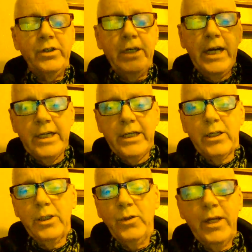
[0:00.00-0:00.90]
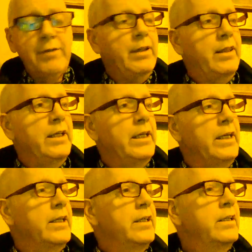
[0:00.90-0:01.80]
and you got to include everything.
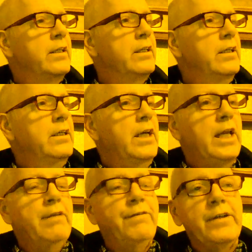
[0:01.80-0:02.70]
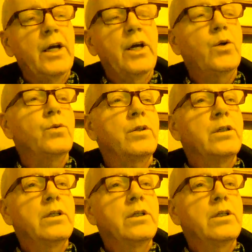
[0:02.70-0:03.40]
And if you don't,